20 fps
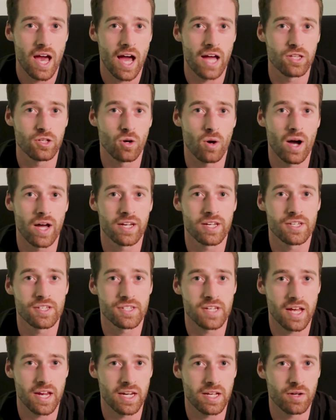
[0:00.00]
and you're
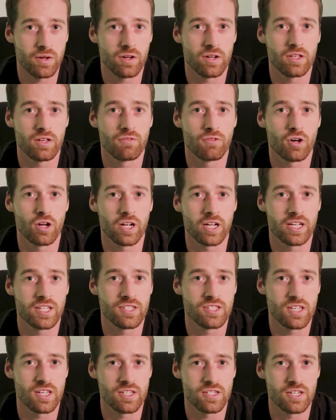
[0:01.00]
understanding you've got a
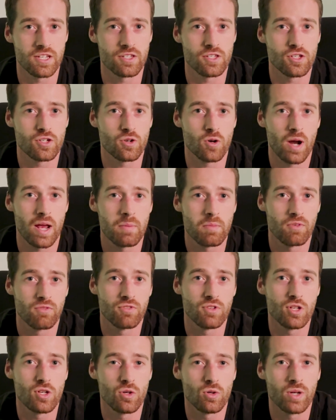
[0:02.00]
consistent stream of
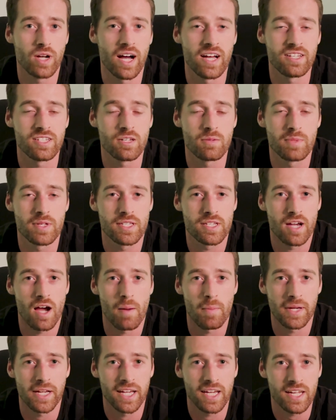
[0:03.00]
new customers
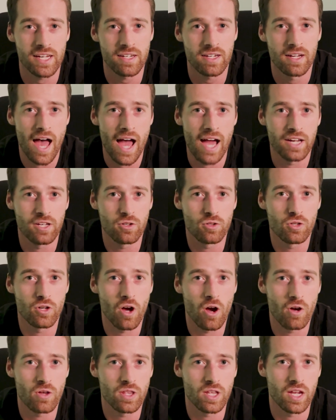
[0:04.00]
coming in, and you
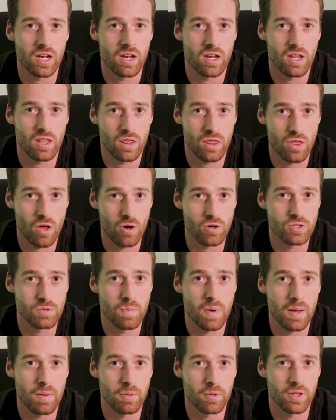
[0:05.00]
know that those
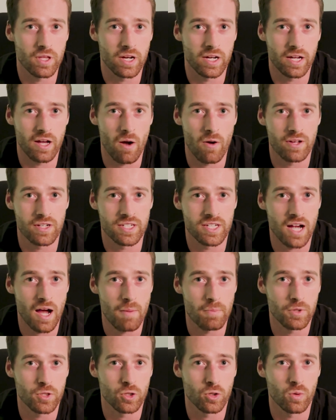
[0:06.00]
people that are going to
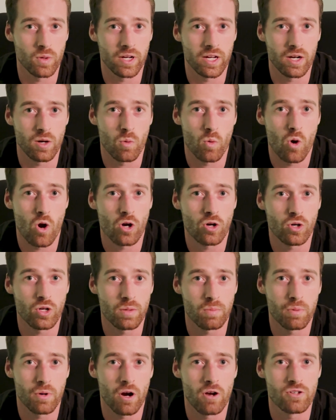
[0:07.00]
come through are going to work on
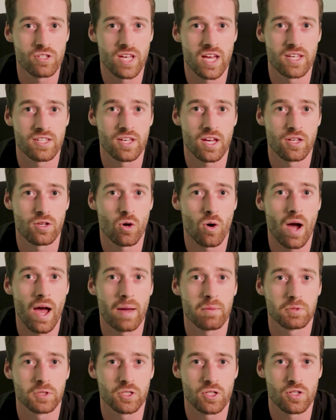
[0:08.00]
a process and you're
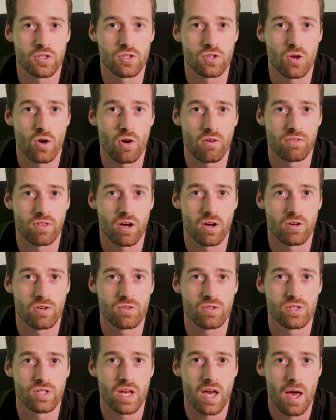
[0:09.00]
able to serve
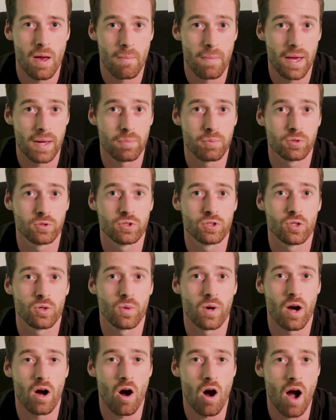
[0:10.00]
those people to
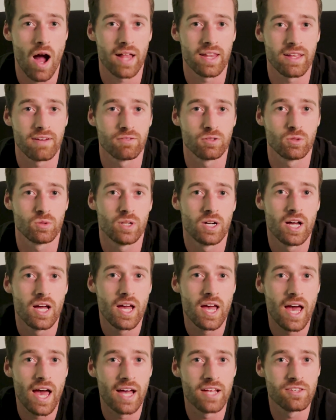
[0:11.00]
a high level.
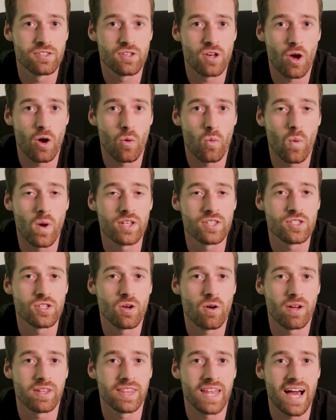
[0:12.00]
And so once
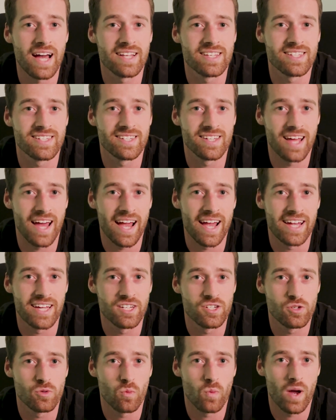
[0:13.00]
you're at that
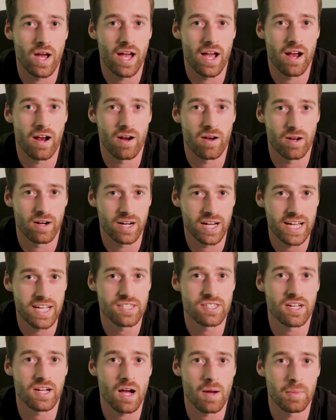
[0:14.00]
stage where
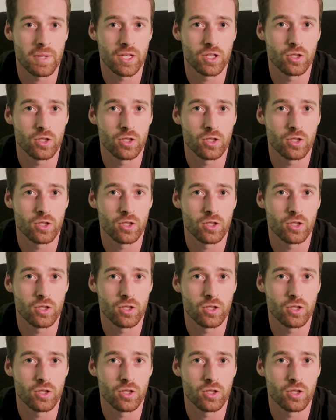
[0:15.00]
leads are coming